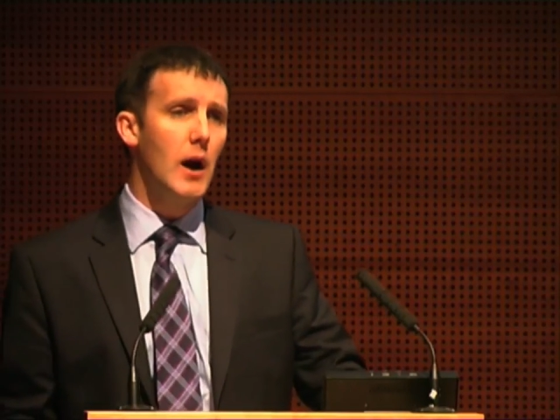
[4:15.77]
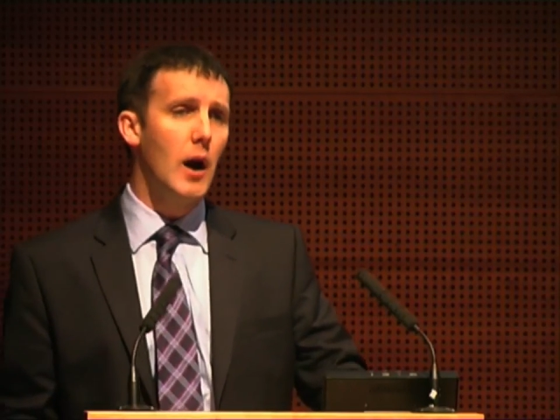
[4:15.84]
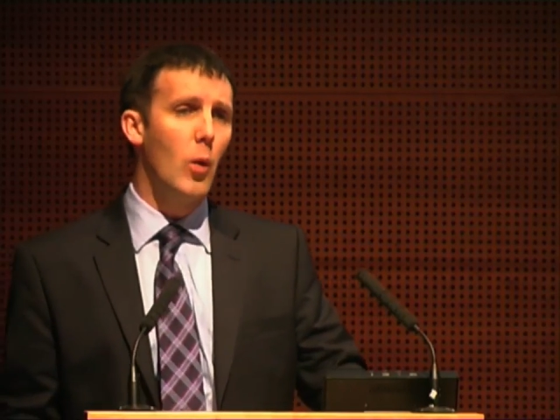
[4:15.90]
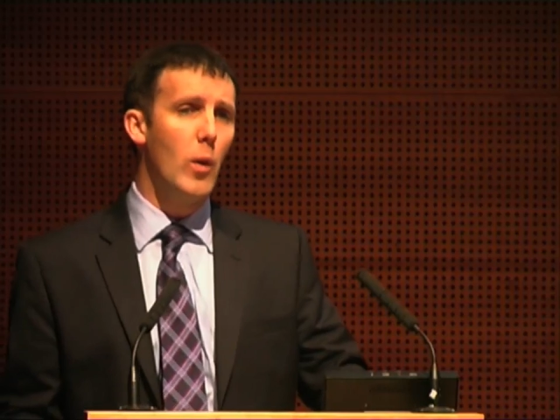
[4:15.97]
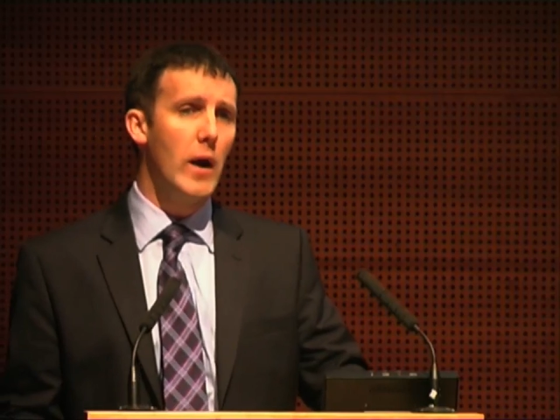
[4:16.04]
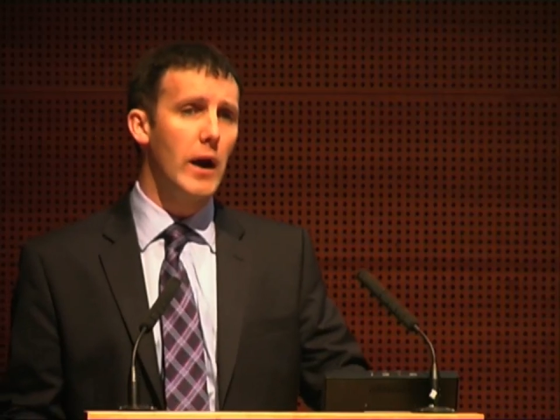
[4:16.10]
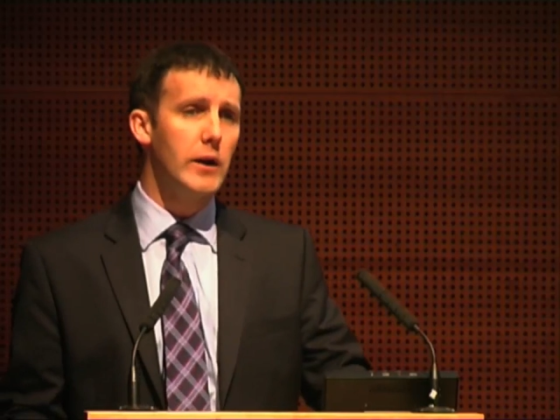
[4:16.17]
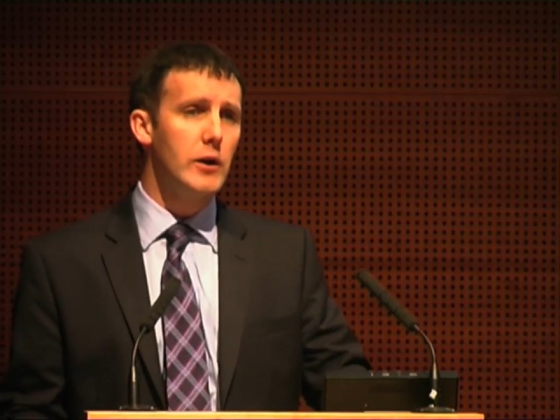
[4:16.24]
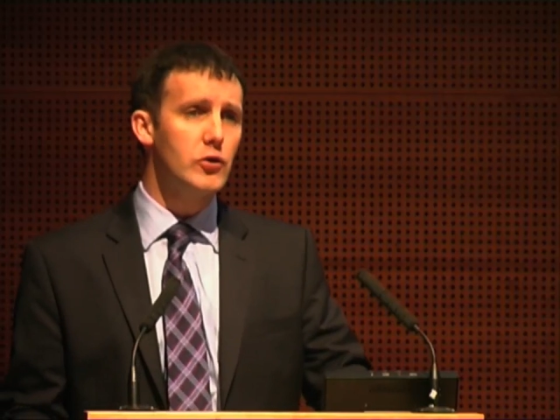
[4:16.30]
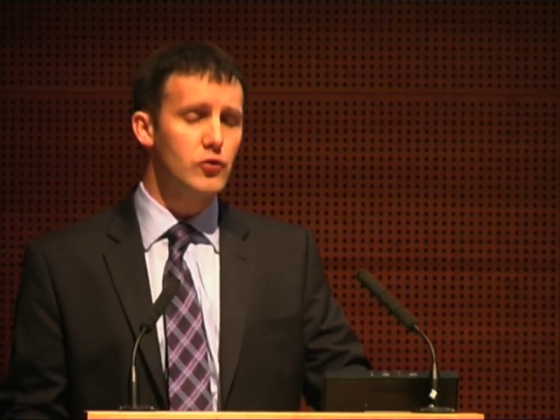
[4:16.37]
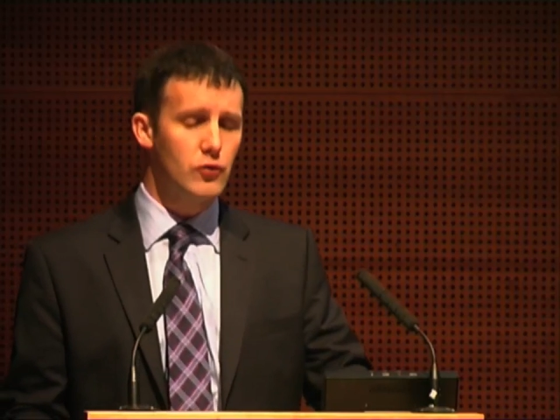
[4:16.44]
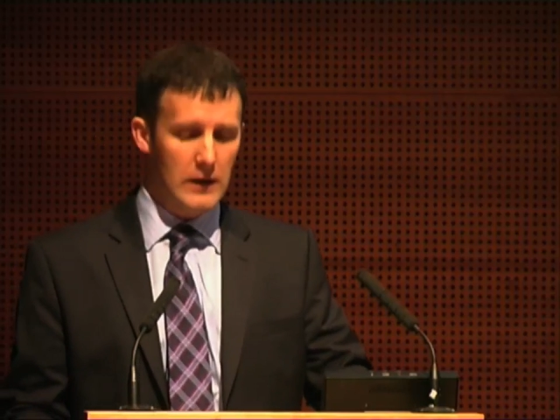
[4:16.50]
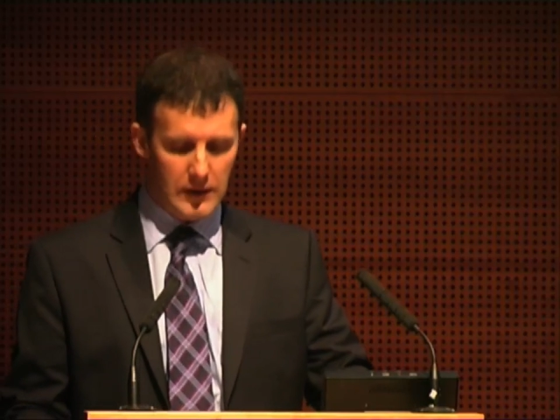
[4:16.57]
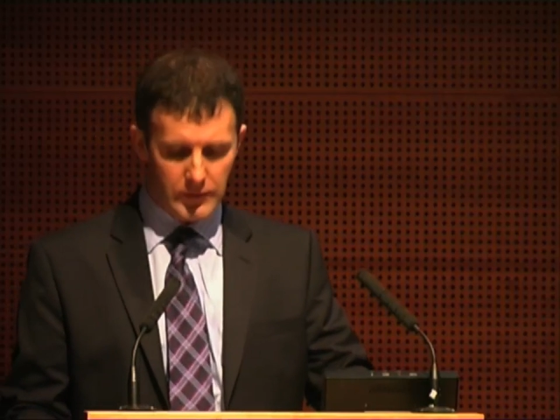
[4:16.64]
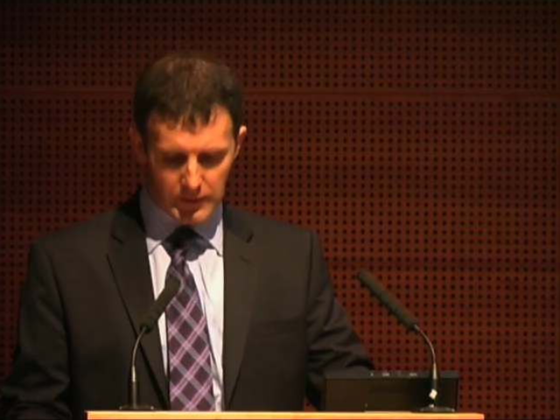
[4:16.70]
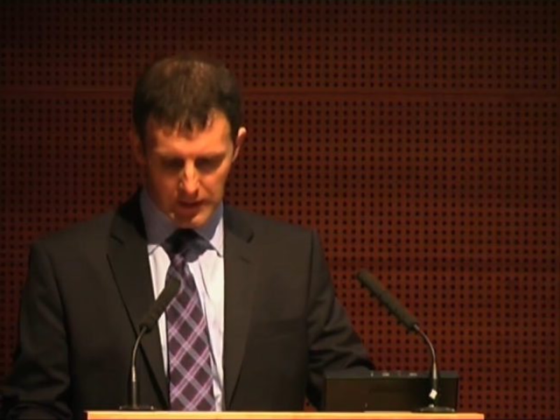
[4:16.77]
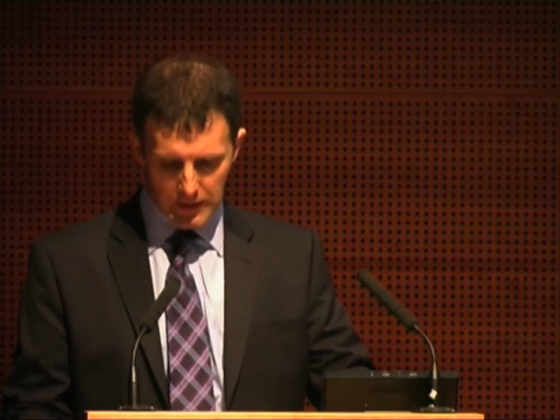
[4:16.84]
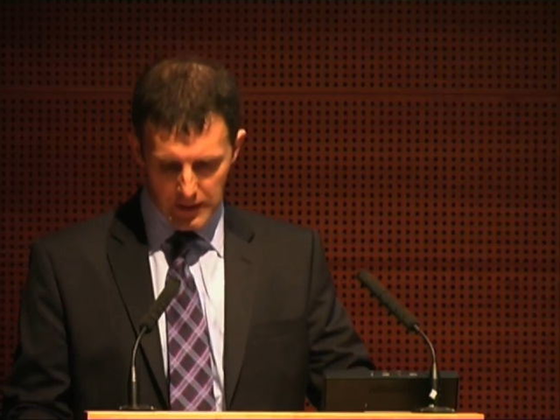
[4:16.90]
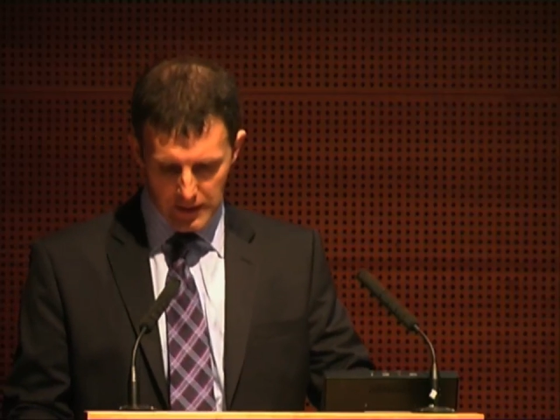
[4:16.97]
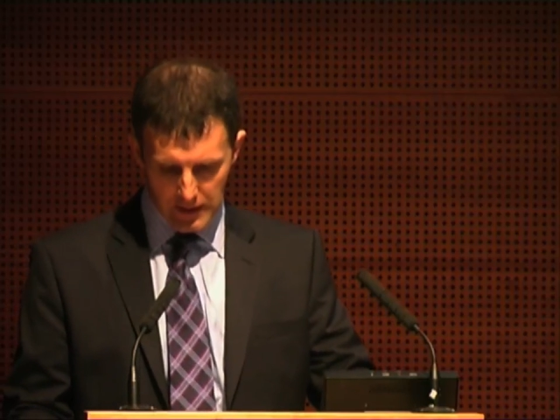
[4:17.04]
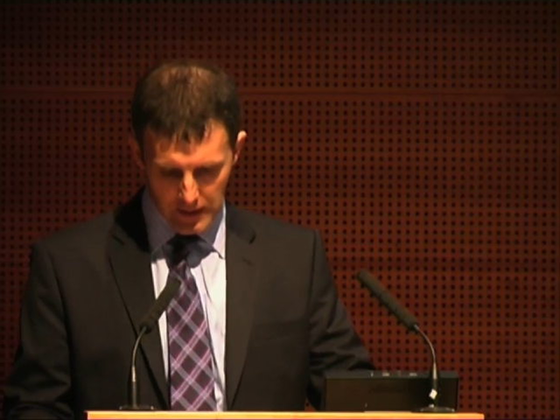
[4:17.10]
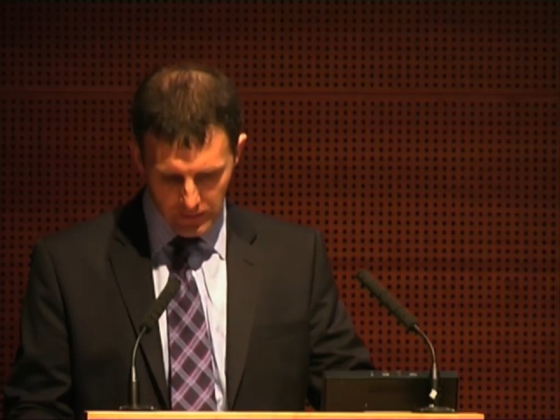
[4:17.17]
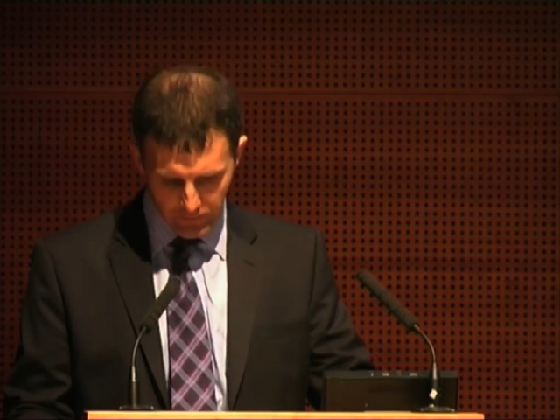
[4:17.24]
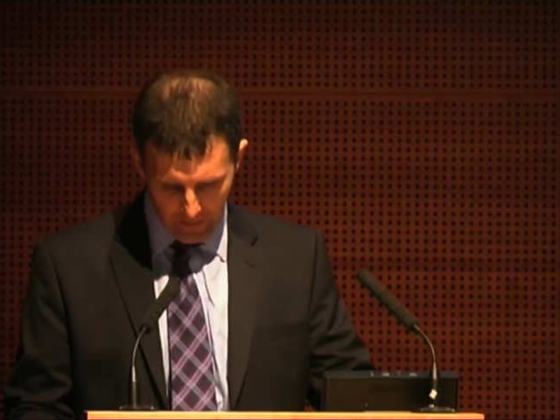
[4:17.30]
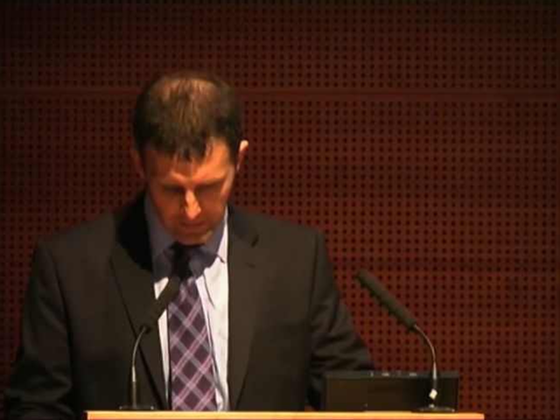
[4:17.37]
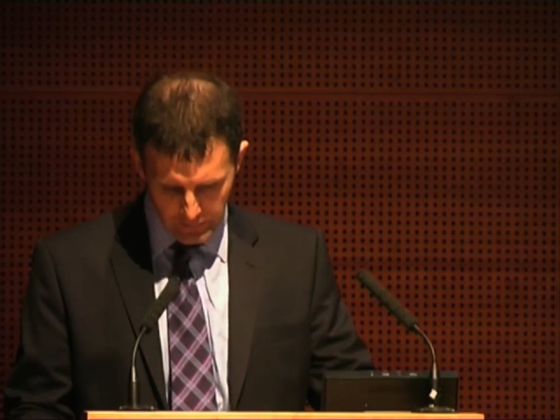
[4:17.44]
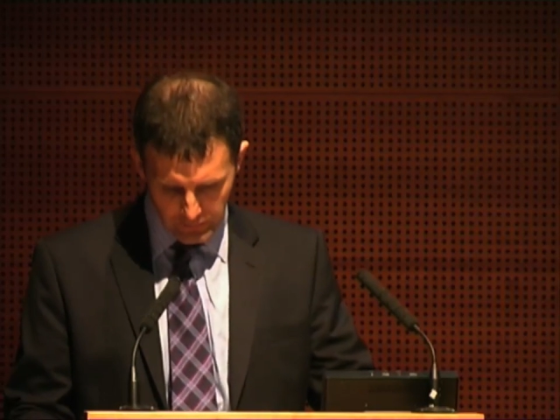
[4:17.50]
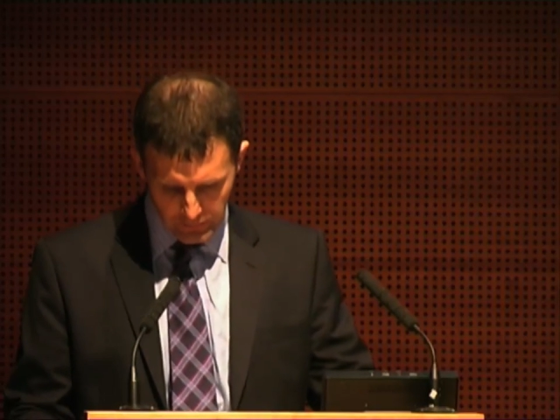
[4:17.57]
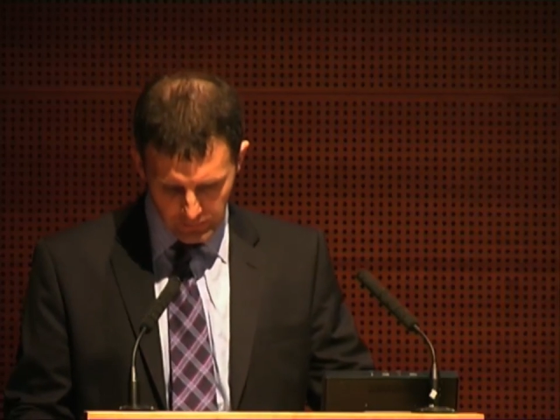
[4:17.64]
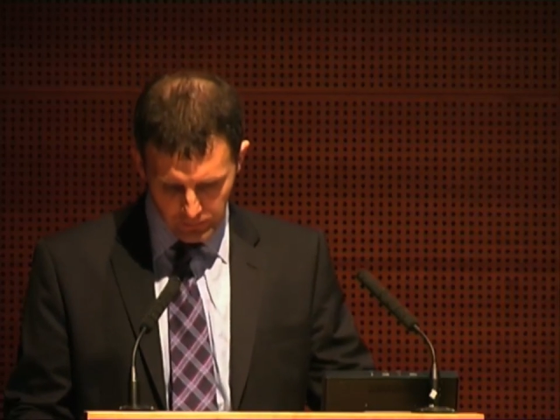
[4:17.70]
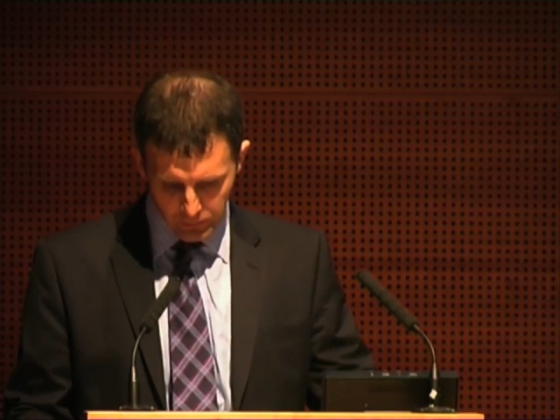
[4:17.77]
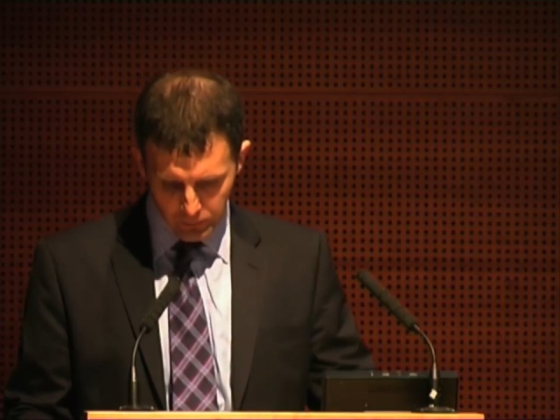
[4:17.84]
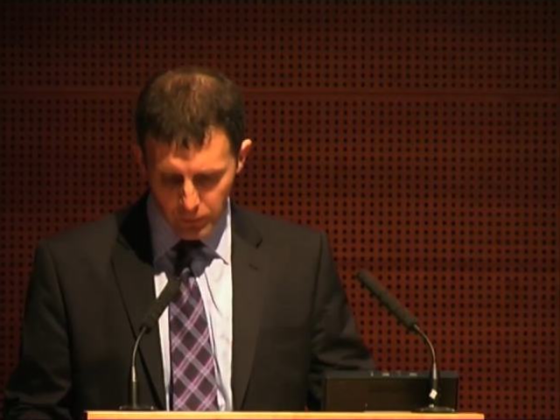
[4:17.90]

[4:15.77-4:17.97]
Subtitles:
awareness-raising events,